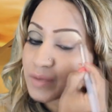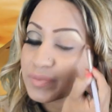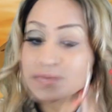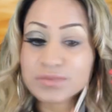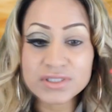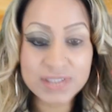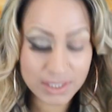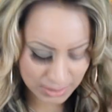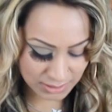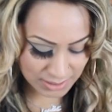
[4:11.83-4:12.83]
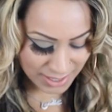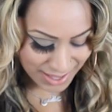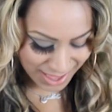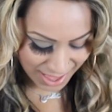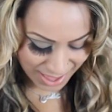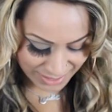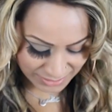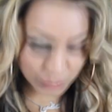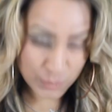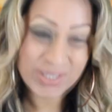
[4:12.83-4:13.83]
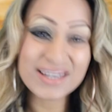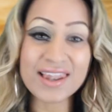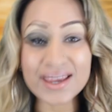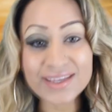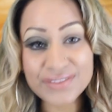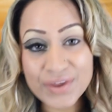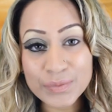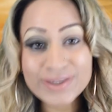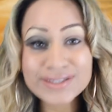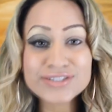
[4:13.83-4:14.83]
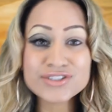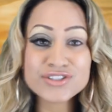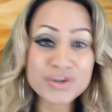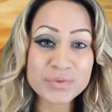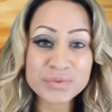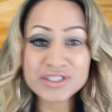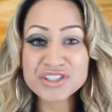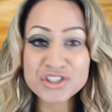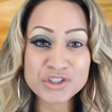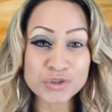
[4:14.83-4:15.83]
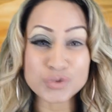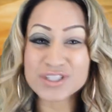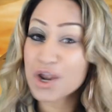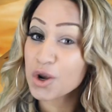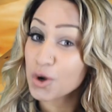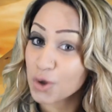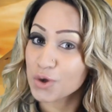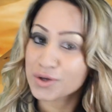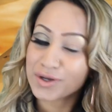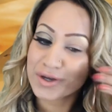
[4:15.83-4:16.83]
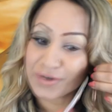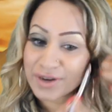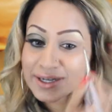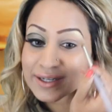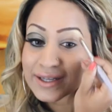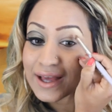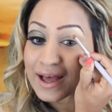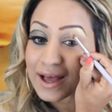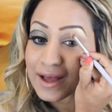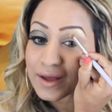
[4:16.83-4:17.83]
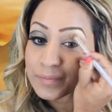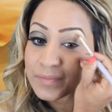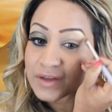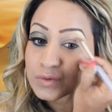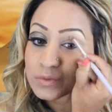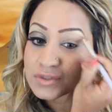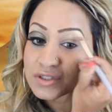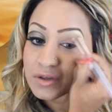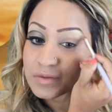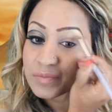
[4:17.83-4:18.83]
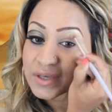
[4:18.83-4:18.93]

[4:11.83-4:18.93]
pigmented, and we like that because you don't need to use a lot, all right? And also,